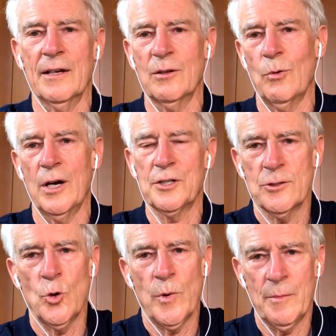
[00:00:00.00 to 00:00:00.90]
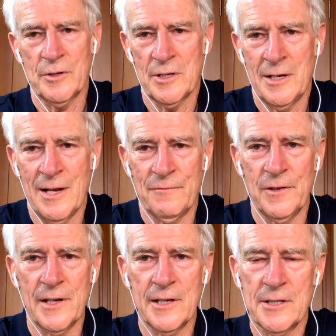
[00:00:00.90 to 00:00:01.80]
like to watch soap operas on
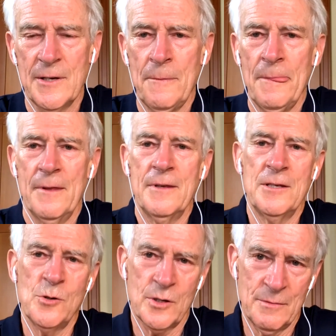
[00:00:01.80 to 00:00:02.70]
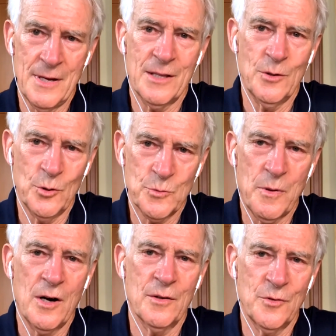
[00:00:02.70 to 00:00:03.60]
Netflix, then you can make those
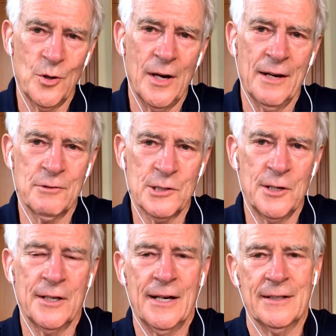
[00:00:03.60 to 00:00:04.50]
part of your language learning